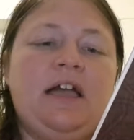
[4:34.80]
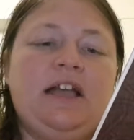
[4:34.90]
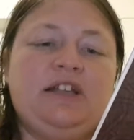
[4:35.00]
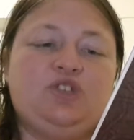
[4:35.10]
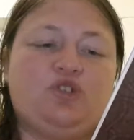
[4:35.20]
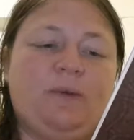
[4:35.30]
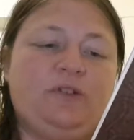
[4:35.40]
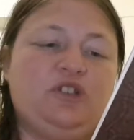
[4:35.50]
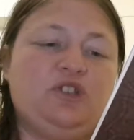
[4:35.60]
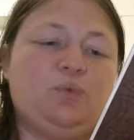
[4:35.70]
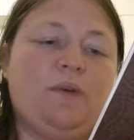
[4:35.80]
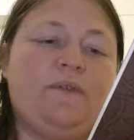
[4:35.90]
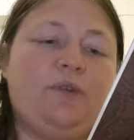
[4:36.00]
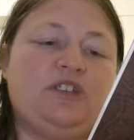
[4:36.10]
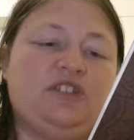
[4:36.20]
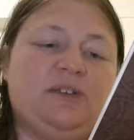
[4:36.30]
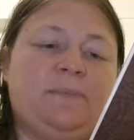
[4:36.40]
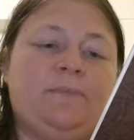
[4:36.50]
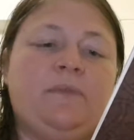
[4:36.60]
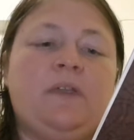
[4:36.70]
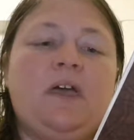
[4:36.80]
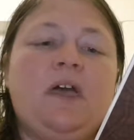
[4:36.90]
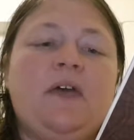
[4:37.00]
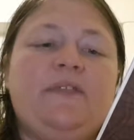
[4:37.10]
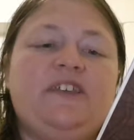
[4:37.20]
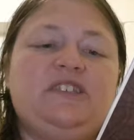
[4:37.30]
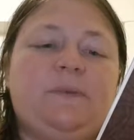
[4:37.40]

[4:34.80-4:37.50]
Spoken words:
inscriptions were written, this